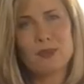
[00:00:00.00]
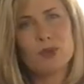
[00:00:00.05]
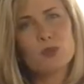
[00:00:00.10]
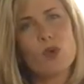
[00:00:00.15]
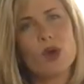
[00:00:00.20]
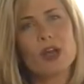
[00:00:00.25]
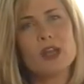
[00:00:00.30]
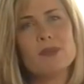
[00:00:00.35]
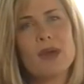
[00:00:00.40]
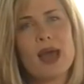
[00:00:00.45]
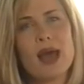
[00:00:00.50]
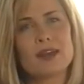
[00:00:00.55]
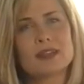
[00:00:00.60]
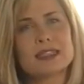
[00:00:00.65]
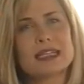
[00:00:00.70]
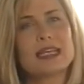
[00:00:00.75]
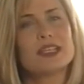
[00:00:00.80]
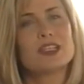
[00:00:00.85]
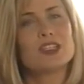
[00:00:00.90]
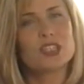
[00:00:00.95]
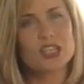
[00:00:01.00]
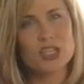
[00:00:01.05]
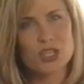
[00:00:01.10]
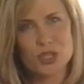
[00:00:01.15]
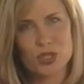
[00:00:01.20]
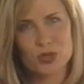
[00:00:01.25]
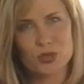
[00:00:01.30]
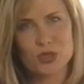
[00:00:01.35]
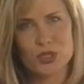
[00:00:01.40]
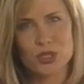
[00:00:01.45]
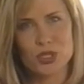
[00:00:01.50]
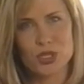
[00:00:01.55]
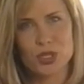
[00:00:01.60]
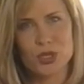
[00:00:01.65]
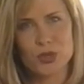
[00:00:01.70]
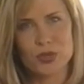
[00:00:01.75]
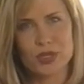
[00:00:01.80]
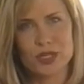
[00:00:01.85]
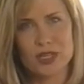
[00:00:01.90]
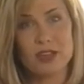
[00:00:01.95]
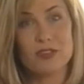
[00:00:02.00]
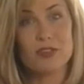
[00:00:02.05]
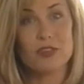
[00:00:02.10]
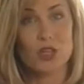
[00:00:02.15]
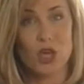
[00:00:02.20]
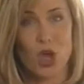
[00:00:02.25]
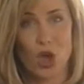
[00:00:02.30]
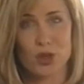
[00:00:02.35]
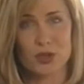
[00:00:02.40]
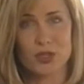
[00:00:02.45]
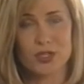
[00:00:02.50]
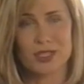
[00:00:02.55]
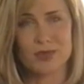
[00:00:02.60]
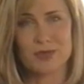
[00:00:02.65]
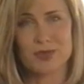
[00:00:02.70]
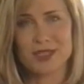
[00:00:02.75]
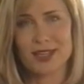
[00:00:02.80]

But what about additional security for the owners